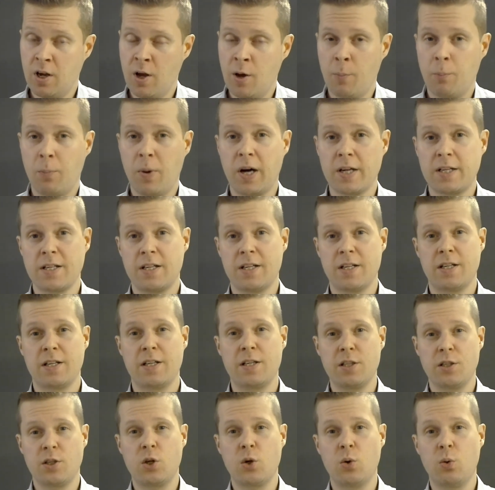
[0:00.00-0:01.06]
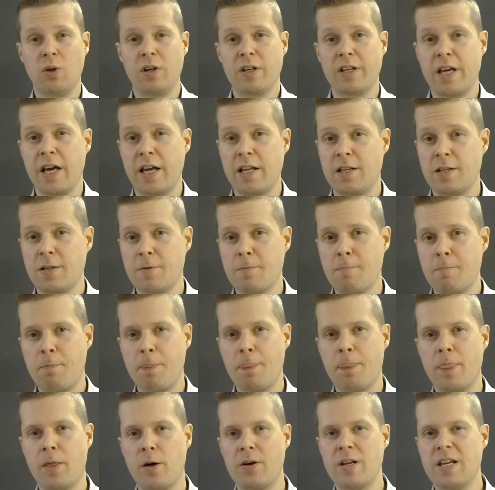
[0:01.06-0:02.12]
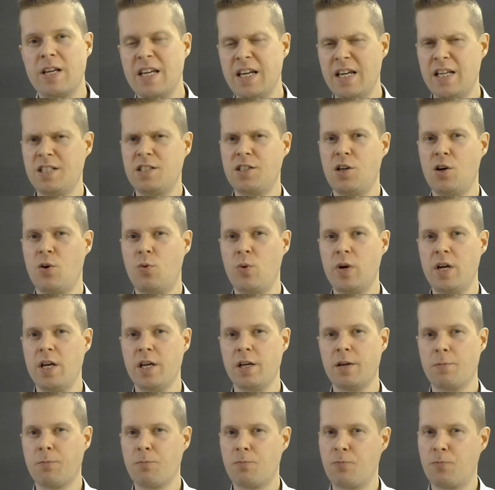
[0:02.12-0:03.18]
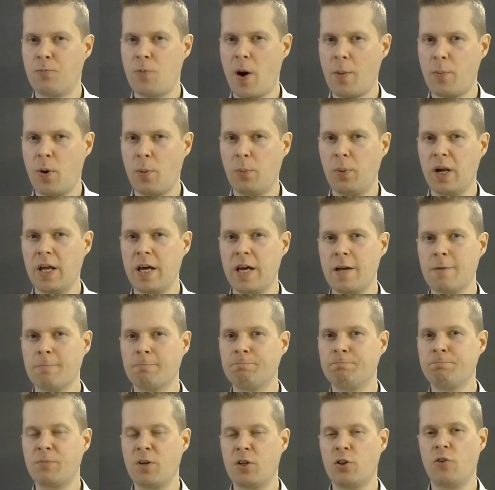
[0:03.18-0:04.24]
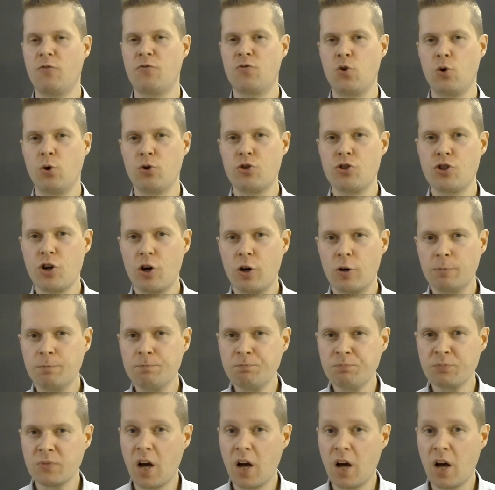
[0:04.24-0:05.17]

But you will get an easier week probably in the future.